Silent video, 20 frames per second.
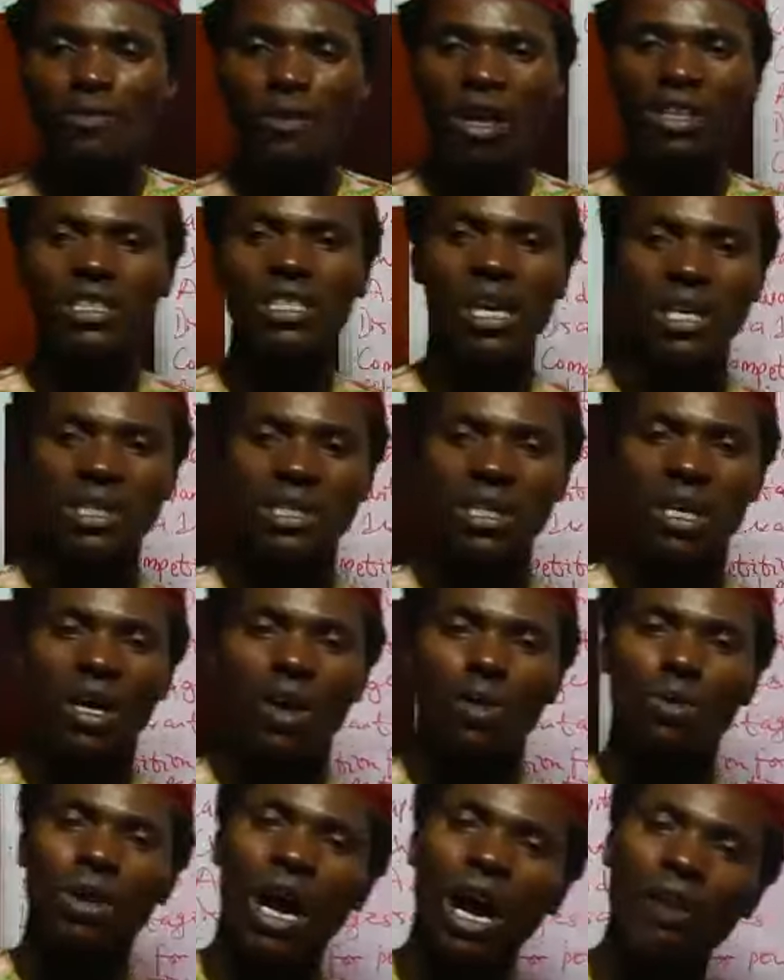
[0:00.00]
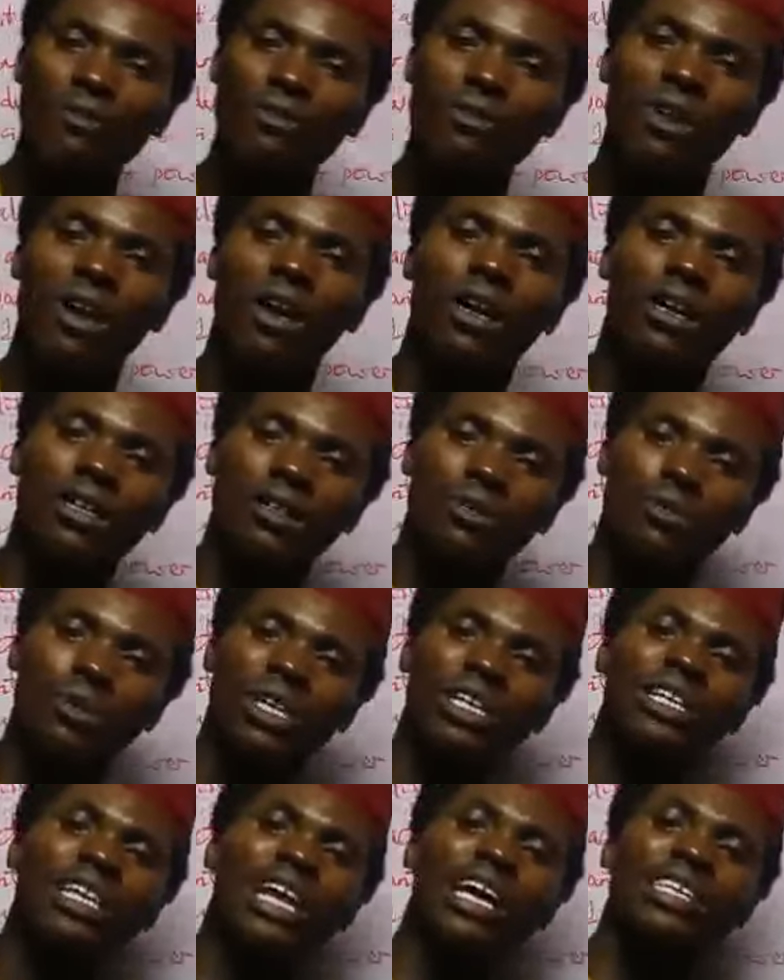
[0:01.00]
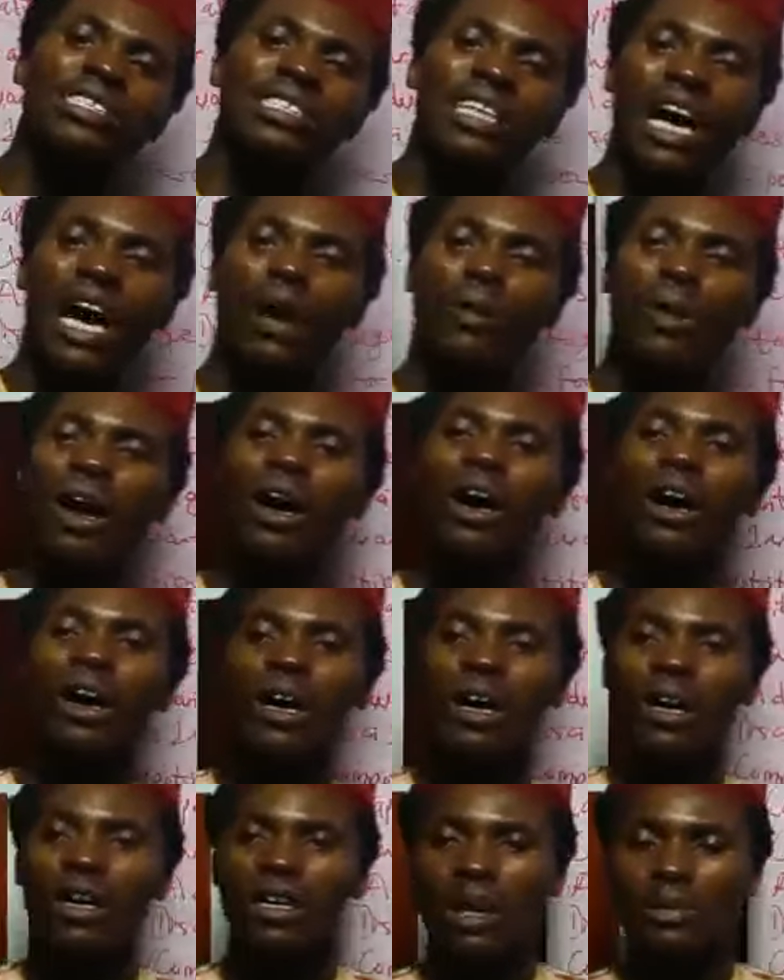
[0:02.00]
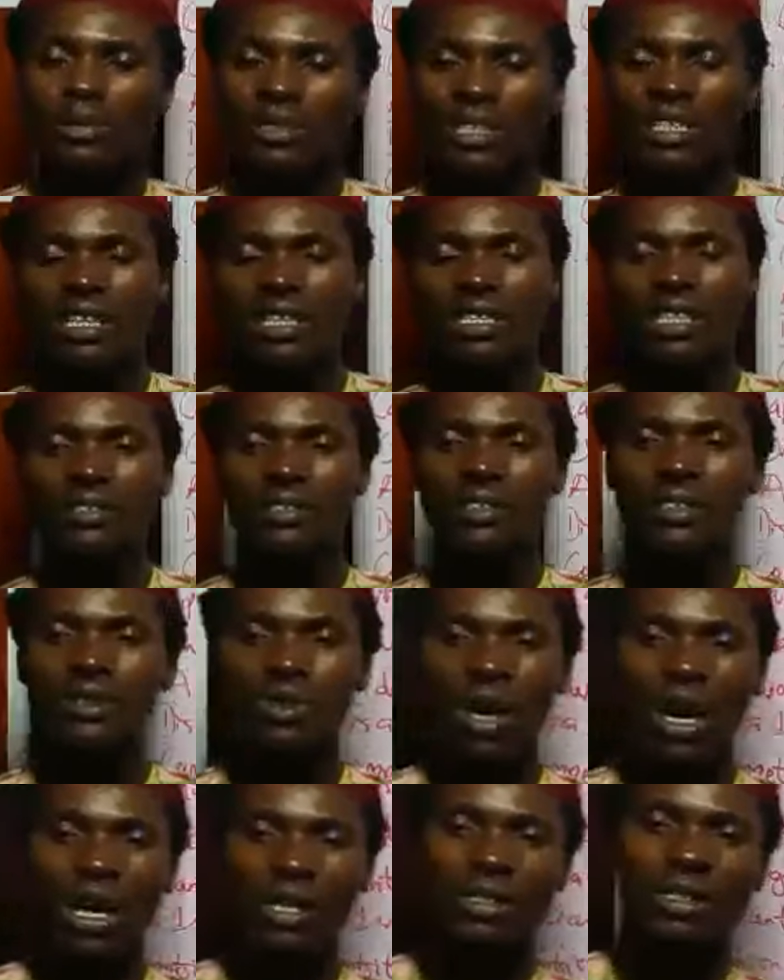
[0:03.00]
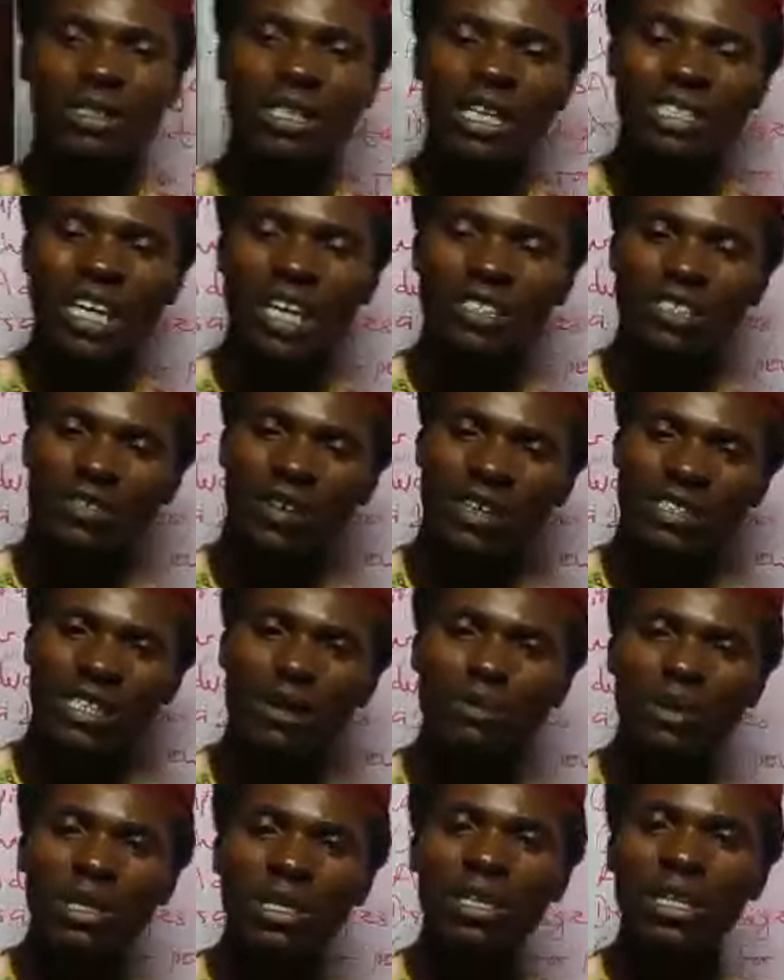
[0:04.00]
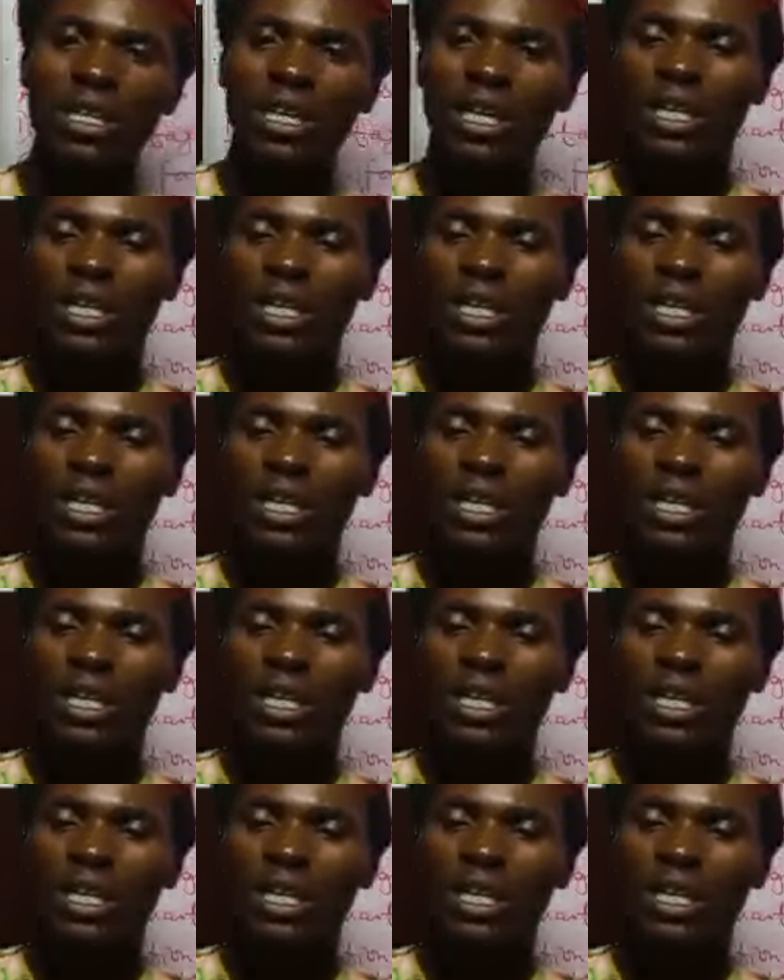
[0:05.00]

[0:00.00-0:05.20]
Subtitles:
4 years, we elect our representatives into State House of Assembly